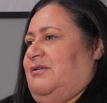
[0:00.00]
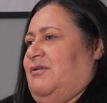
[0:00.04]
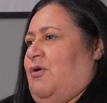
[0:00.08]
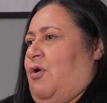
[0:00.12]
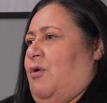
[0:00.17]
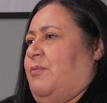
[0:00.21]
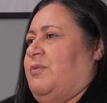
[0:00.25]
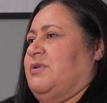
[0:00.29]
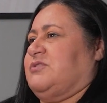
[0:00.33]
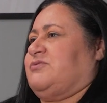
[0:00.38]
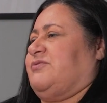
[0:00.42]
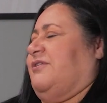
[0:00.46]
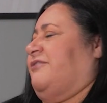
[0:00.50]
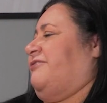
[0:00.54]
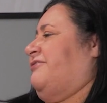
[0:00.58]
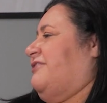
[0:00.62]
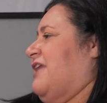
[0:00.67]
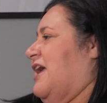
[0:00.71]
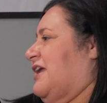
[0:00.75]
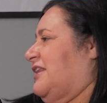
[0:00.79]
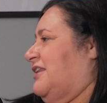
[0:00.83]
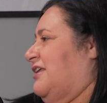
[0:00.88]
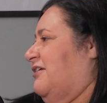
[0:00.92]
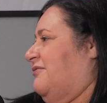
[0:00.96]
almost
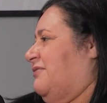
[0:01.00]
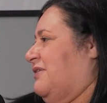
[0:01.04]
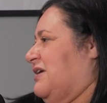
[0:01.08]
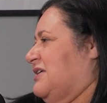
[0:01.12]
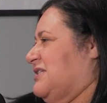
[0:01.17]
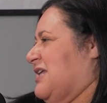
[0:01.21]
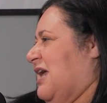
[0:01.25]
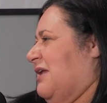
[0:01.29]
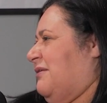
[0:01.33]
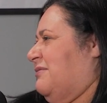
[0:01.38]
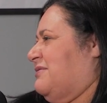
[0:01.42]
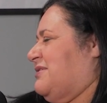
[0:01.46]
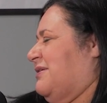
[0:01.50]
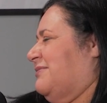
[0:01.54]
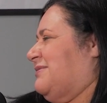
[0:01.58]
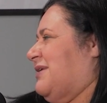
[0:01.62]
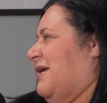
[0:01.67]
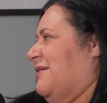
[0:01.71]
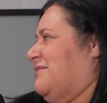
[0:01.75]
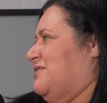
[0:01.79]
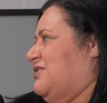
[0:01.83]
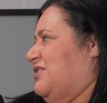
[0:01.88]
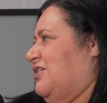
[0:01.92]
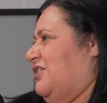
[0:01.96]
reflective, because
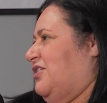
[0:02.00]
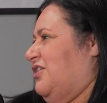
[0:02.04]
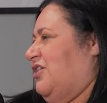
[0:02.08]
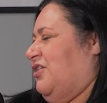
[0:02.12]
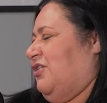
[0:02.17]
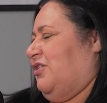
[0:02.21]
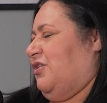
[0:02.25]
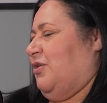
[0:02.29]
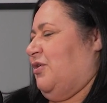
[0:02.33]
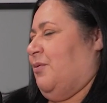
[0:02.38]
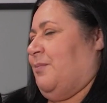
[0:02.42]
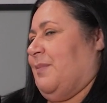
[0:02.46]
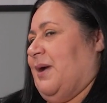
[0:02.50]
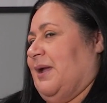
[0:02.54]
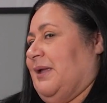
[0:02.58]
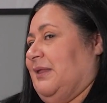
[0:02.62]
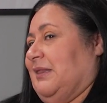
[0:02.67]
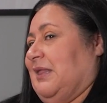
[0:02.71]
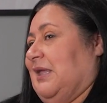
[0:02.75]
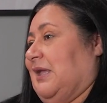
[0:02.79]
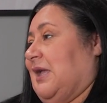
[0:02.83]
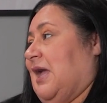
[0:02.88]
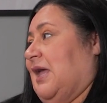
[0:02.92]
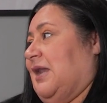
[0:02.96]
sometimes you might
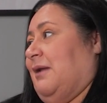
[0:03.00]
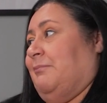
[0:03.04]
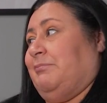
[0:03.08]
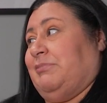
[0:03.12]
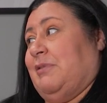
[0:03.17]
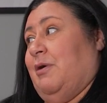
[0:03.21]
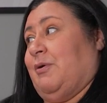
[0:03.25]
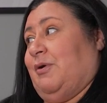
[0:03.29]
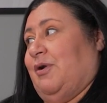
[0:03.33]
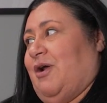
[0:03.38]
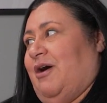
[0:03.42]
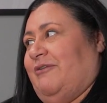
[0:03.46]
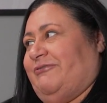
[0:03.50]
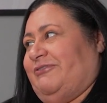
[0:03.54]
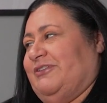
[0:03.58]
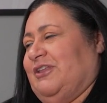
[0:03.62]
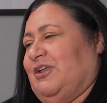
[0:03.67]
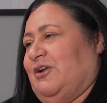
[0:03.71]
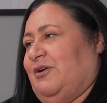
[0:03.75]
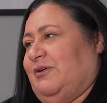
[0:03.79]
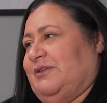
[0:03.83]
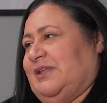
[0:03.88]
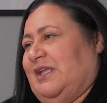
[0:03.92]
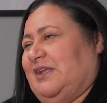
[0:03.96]
kind of blow it off a
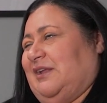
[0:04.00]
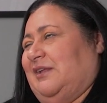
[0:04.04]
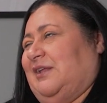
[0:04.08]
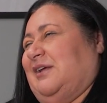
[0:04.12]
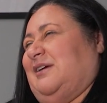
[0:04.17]
little and then you're